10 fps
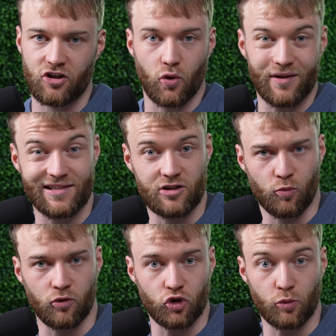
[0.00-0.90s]
So it's
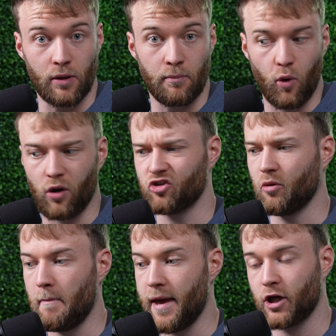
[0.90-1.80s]
super, super important. So
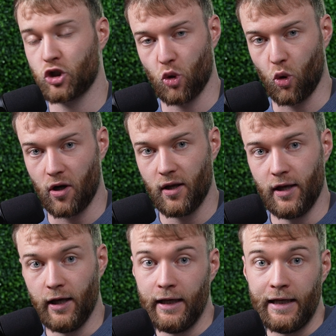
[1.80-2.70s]
make sure
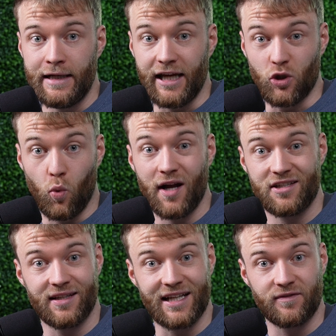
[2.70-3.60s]
that you watch the
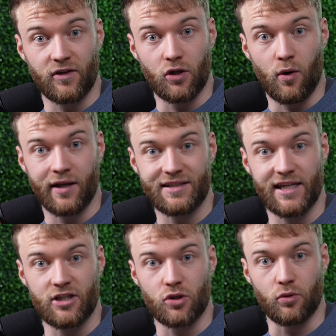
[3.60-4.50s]
next video and stay
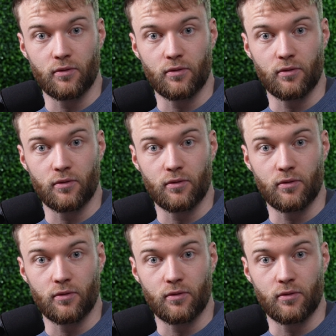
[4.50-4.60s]
tuned.